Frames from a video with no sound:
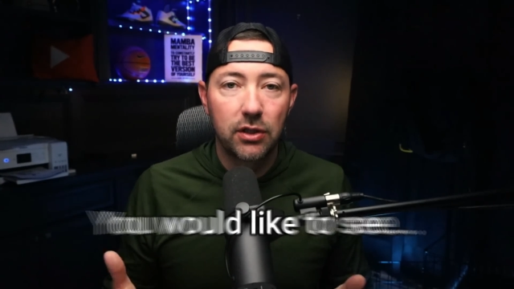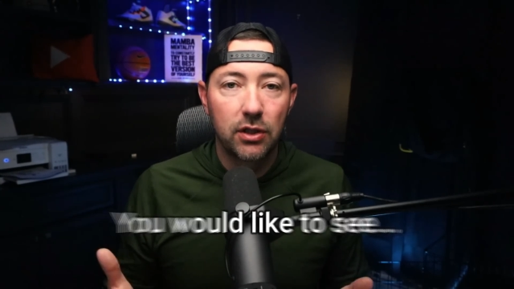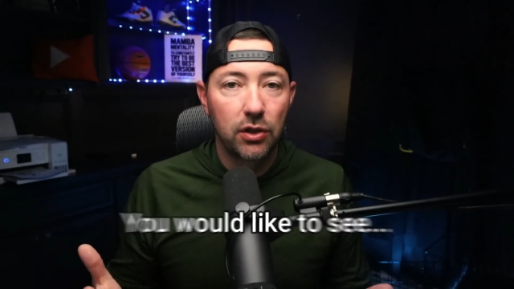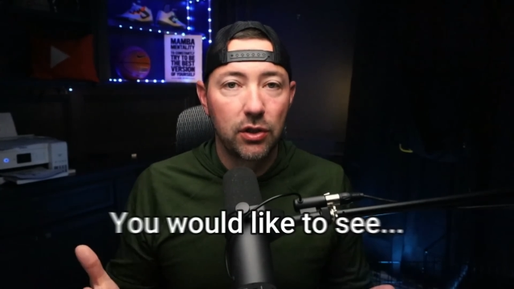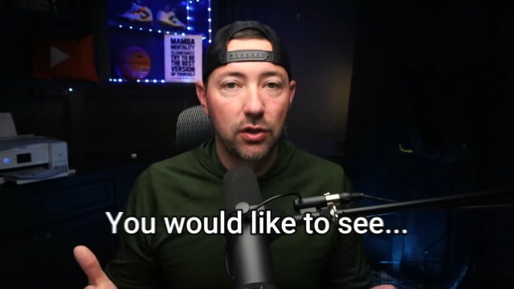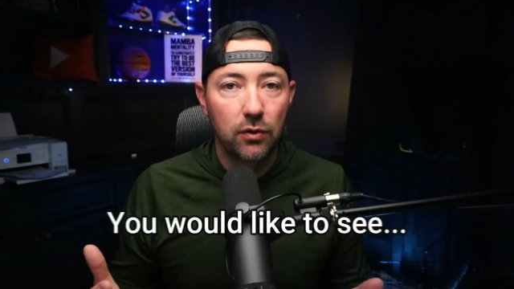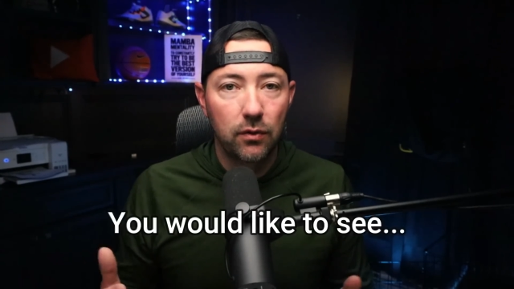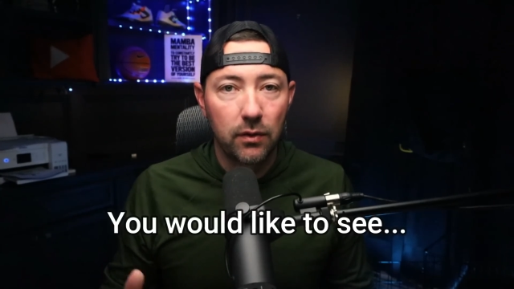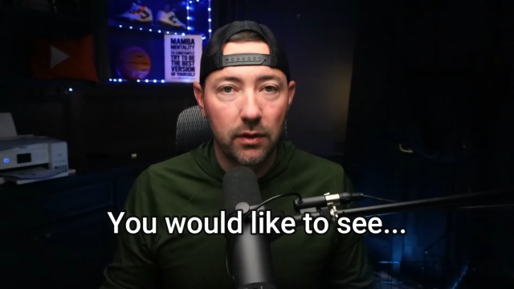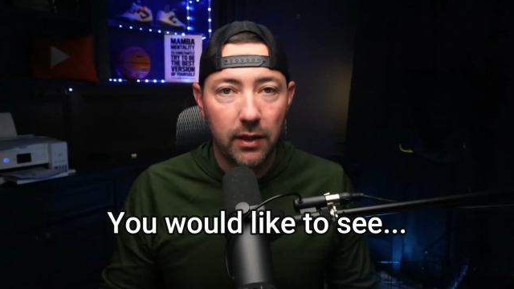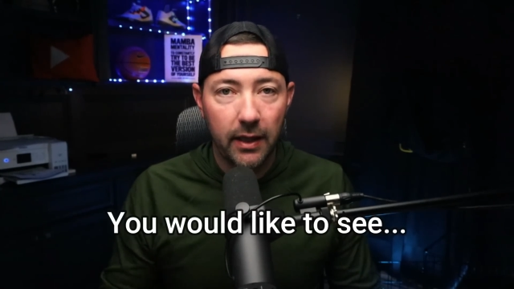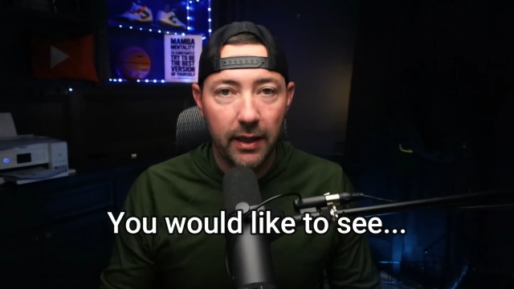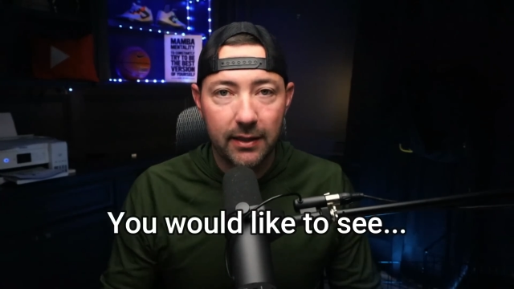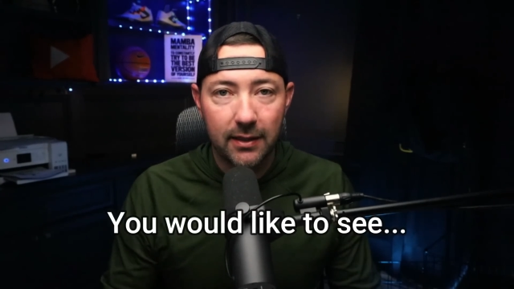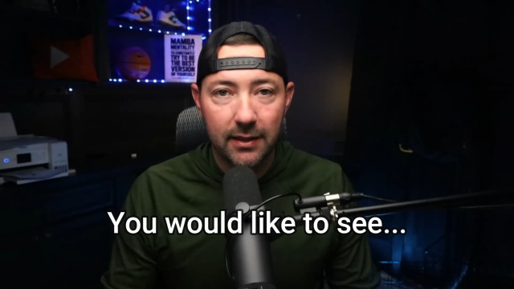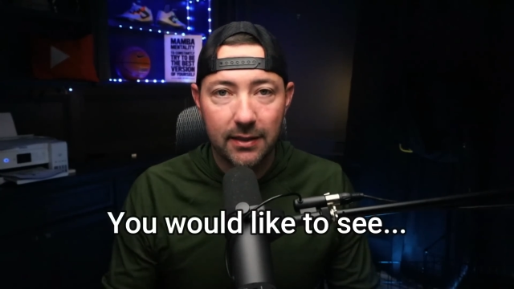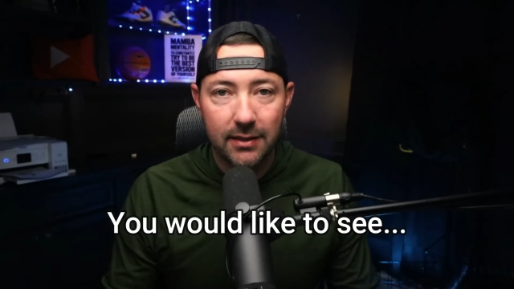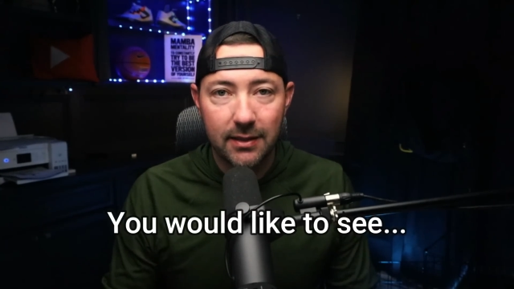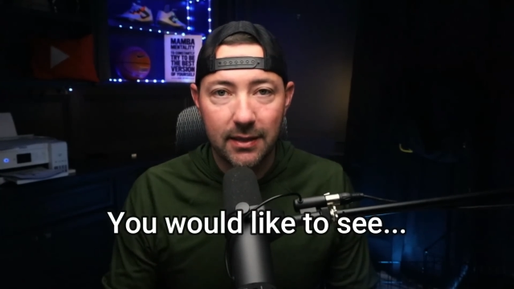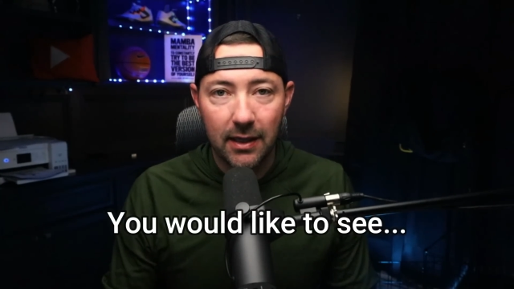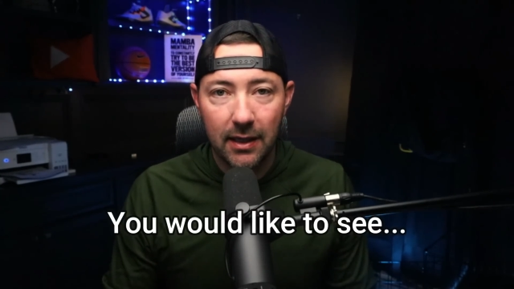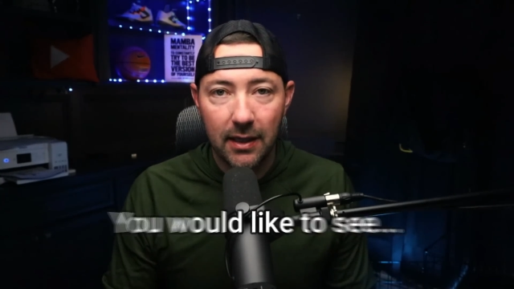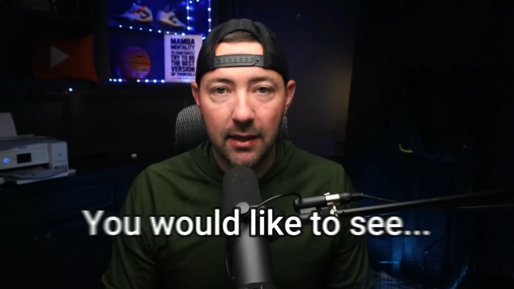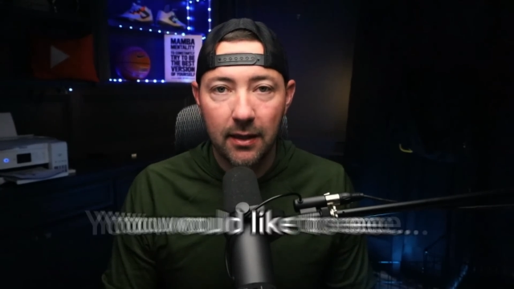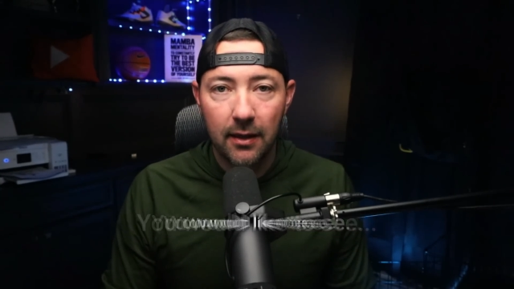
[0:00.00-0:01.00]
you would like to
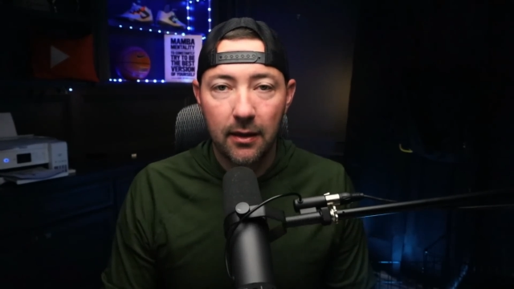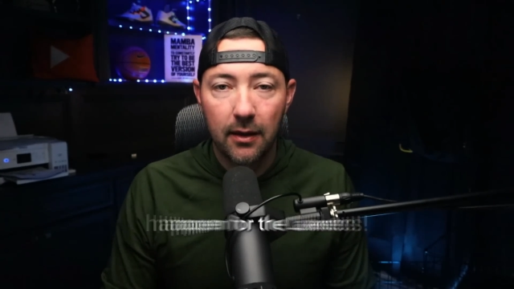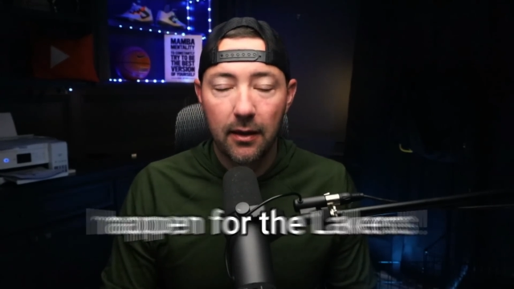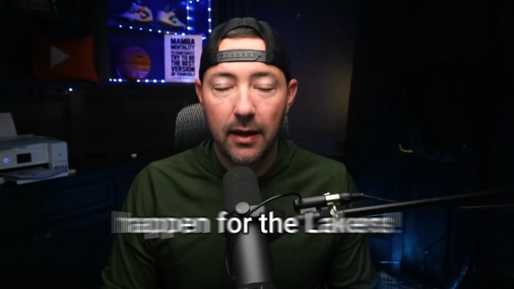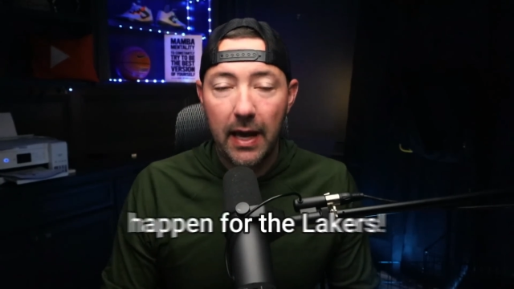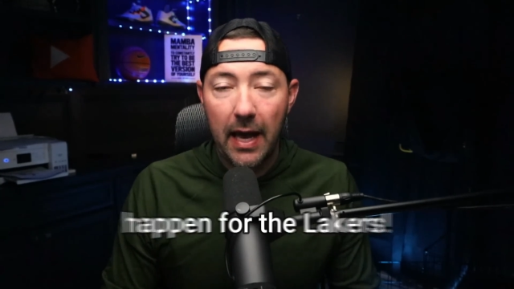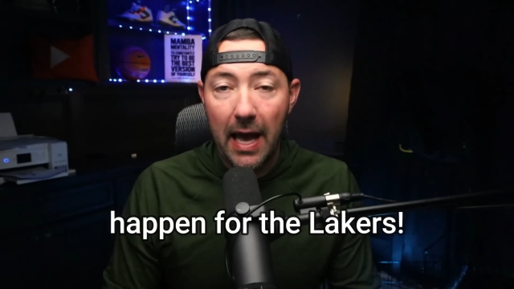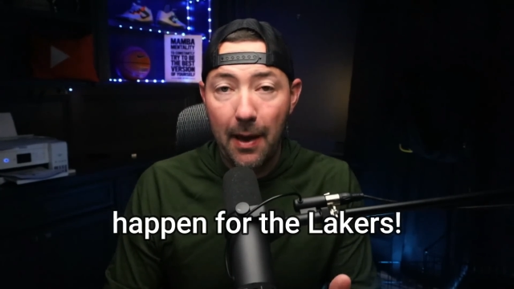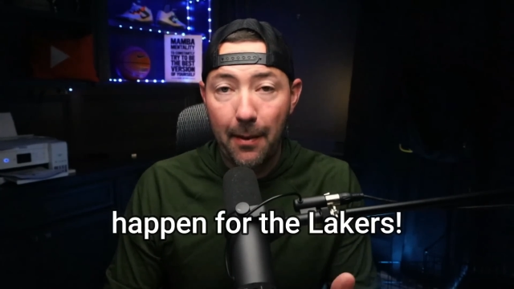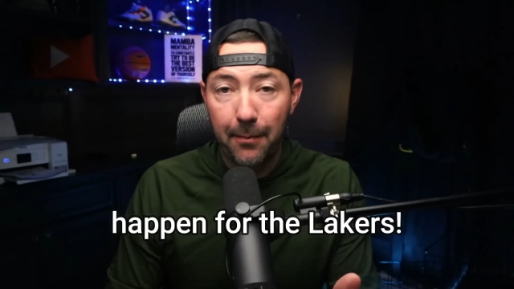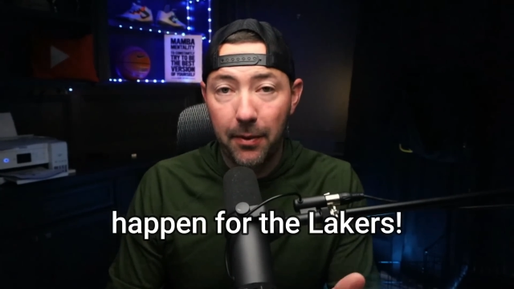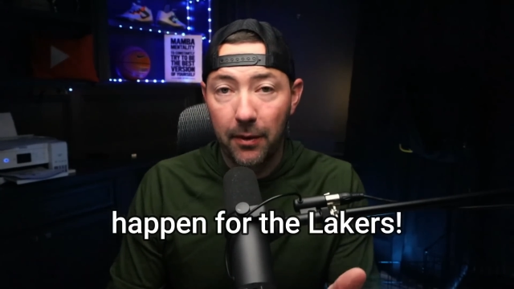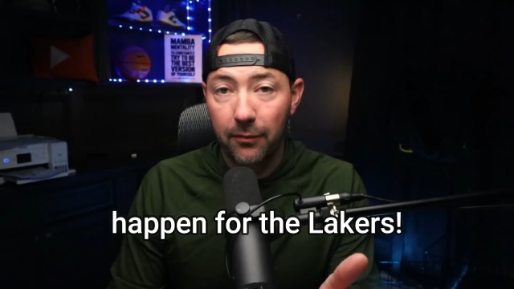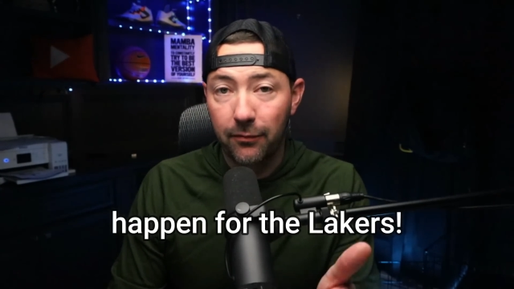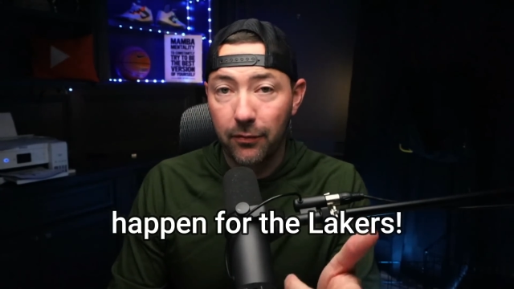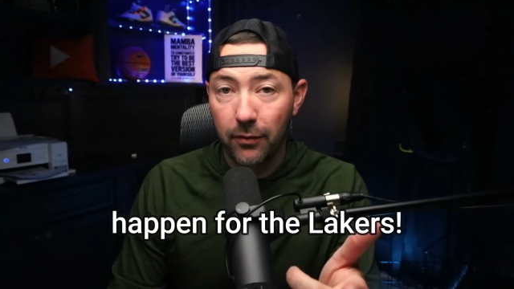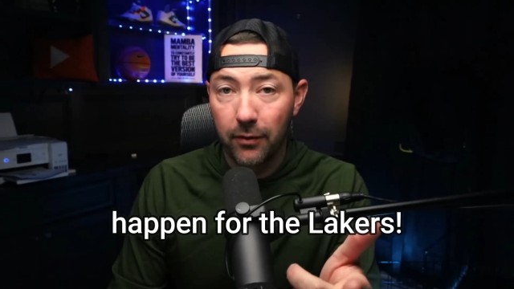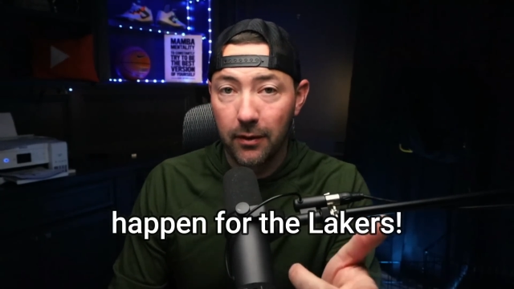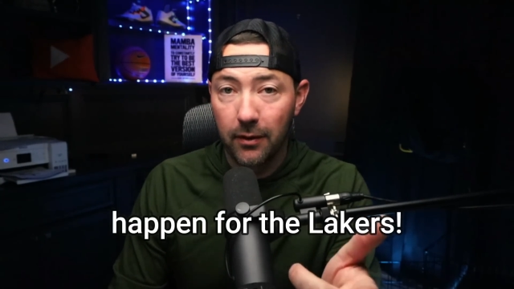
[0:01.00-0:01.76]
see happen for the